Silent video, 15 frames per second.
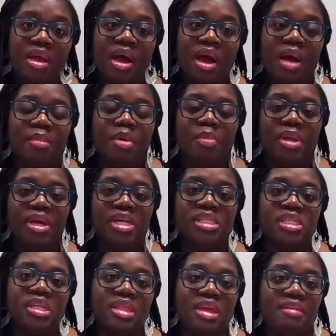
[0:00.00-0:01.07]
a place
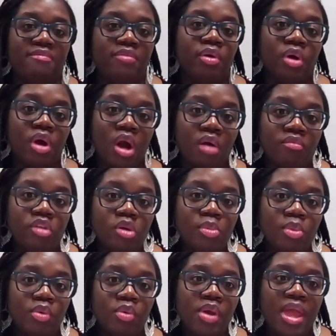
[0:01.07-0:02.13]
that they feel
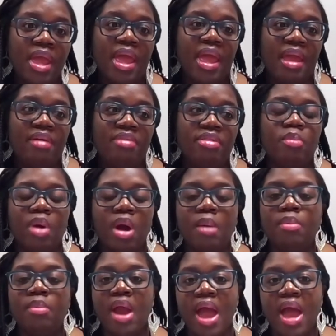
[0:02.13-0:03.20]
comfortable, and their
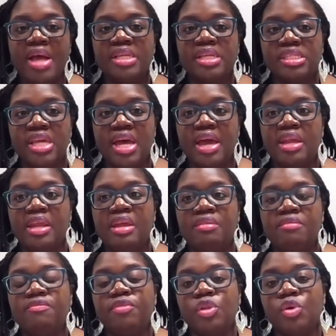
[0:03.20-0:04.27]
barber has that
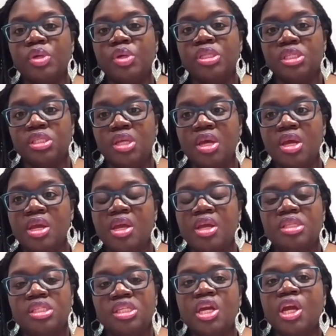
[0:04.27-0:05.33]
influence
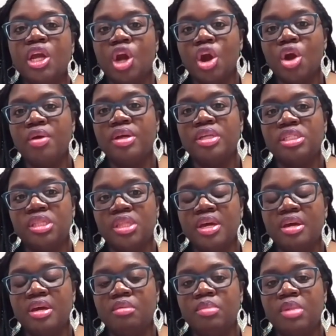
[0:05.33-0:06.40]
to encourage
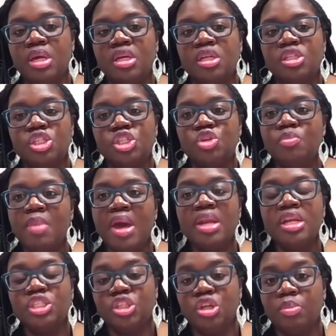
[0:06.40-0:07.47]
them to
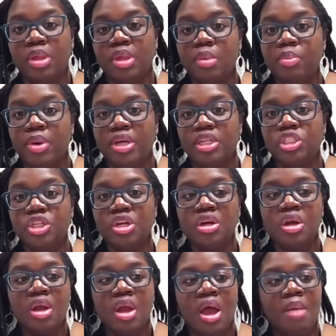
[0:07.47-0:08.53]
manage their blood
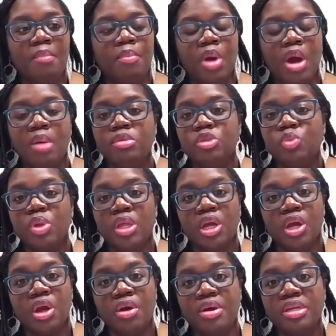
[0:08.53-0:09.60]
pressure. Barbers will
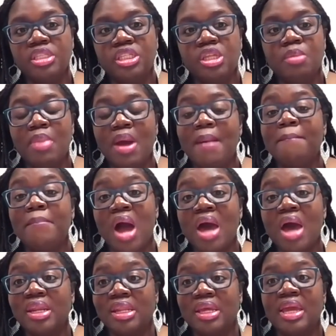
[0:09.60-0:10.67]
encourage them by
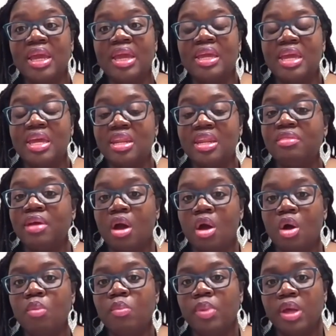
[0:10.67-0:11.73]
modeling and getting their
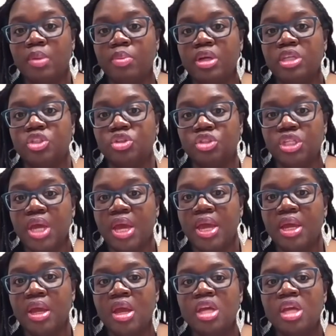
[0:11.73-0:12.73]
own blood pressure checked.